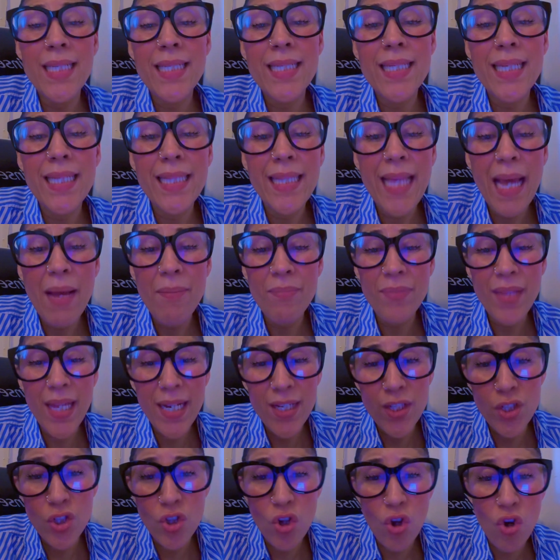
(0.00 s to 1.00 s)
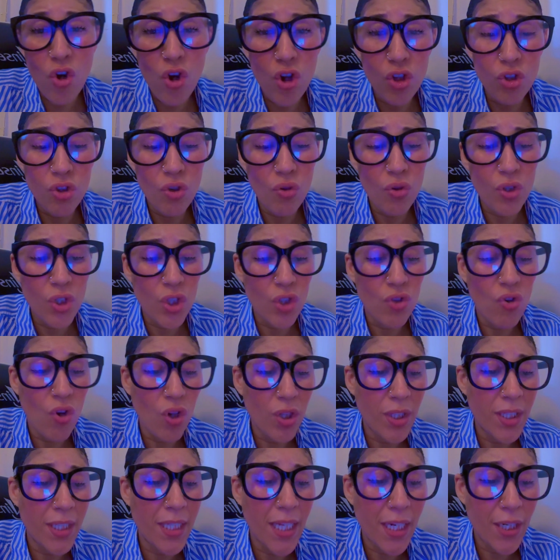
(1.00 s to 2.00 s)
Is it them that is your God, or is
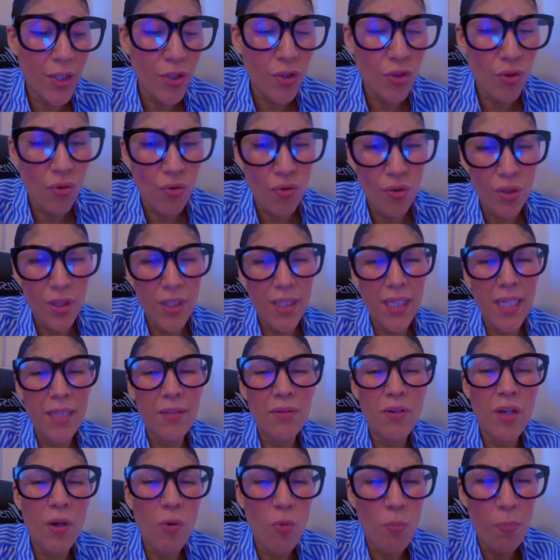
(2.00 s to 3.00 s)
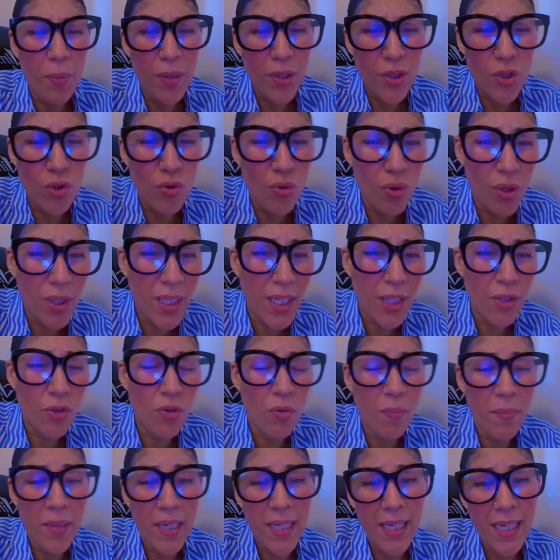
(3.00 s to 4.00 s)
God that is your God that opens door
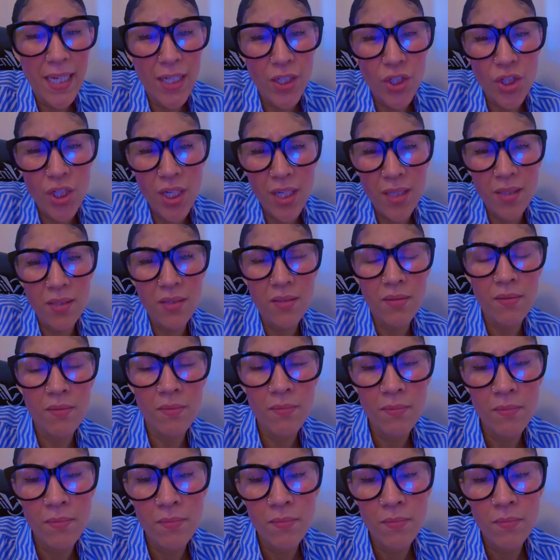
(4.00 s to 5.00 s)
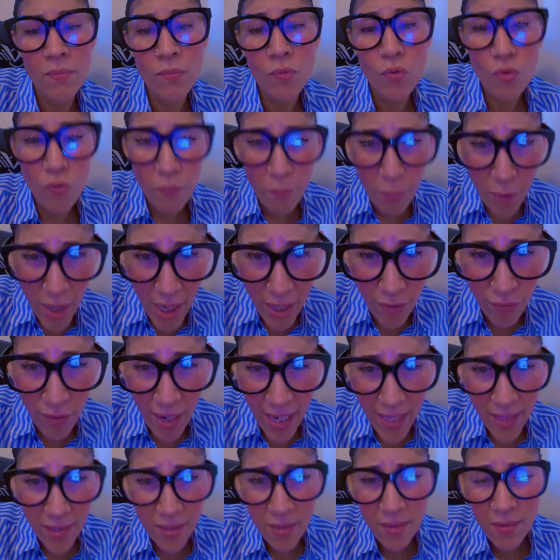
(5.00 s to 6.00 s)
that no man can shut? You've
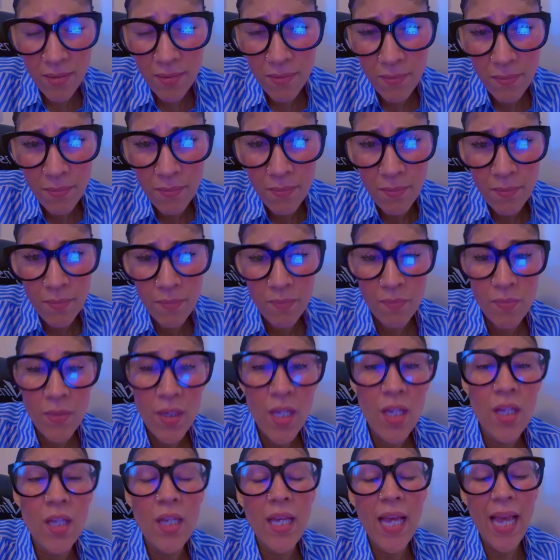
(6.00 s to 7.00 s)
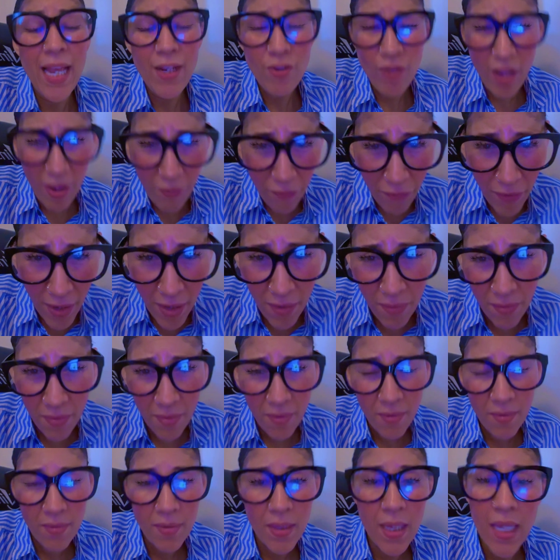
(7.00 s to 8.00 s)
prayed, right? and you have
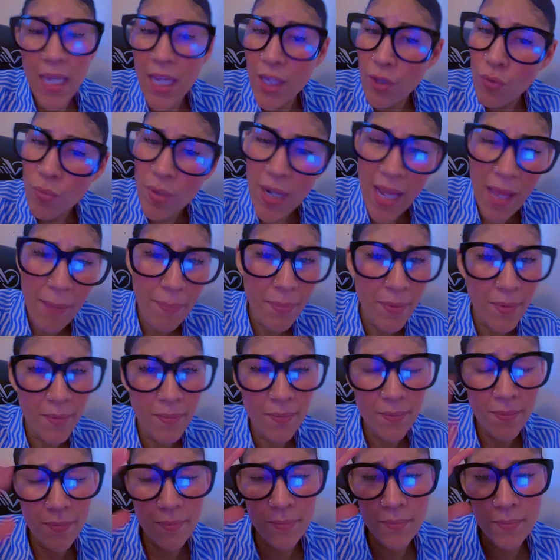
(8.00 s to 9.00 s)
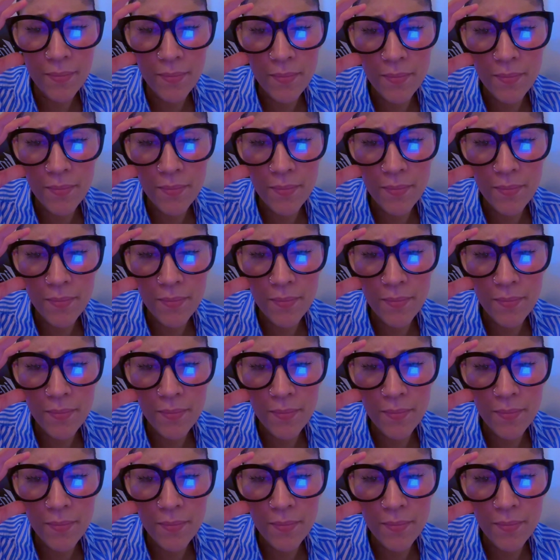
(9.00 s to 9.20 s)
faith, it will happen.